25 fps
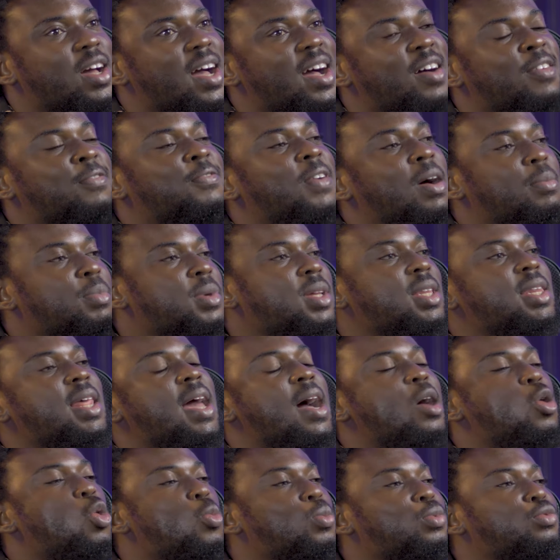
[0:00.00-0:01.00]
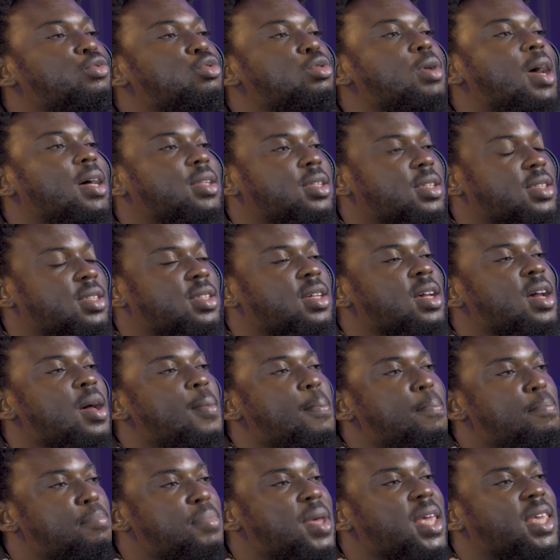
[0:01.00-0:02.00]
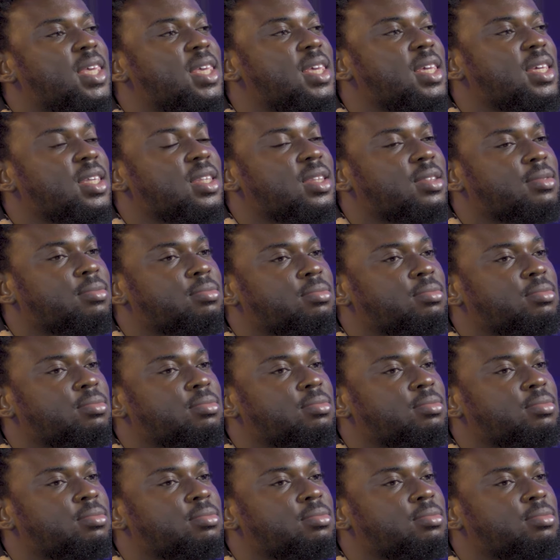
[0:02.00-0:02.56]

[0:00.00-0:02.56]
familiar homegrown artists, making